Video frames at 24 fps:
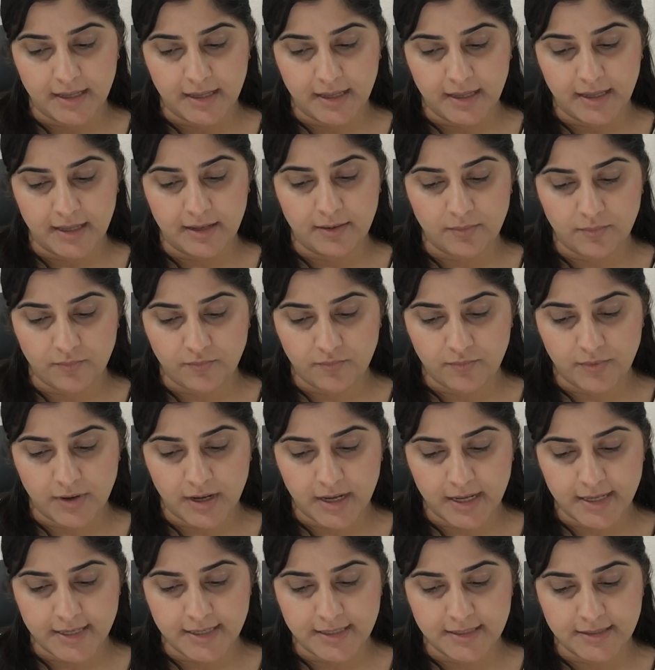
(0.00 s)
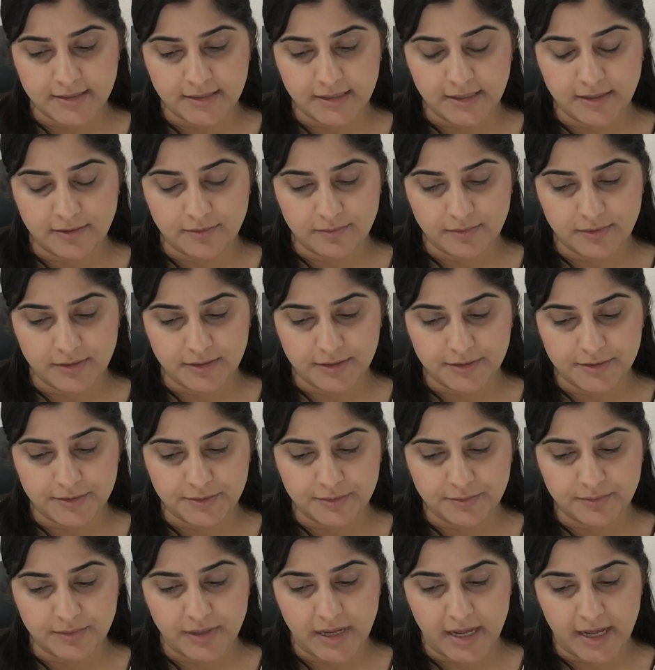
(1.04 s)
in y is equal
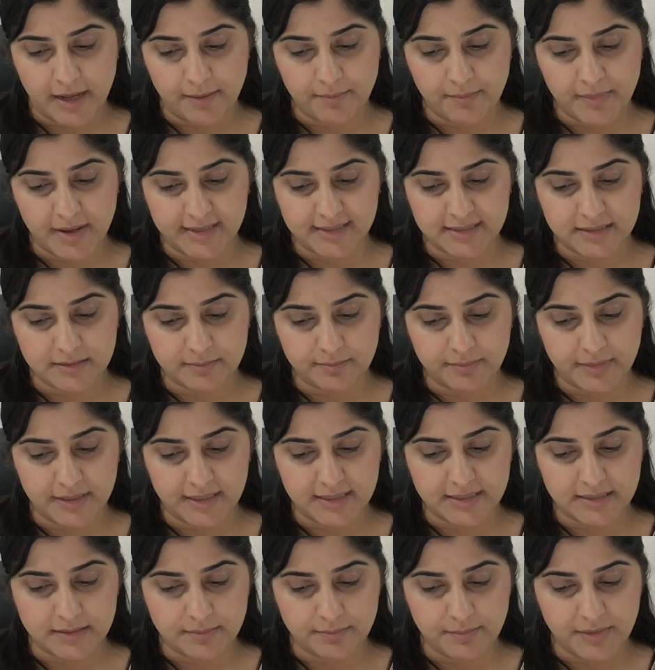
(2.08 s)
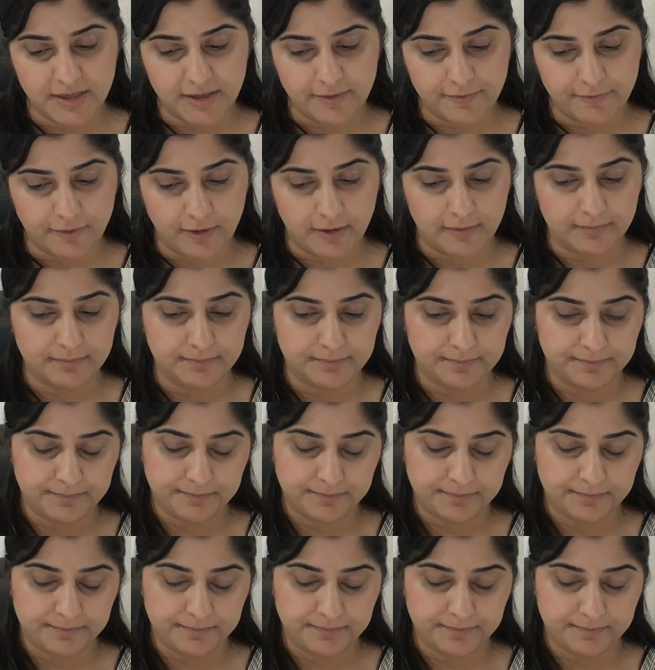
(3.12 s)
to mx plus b form.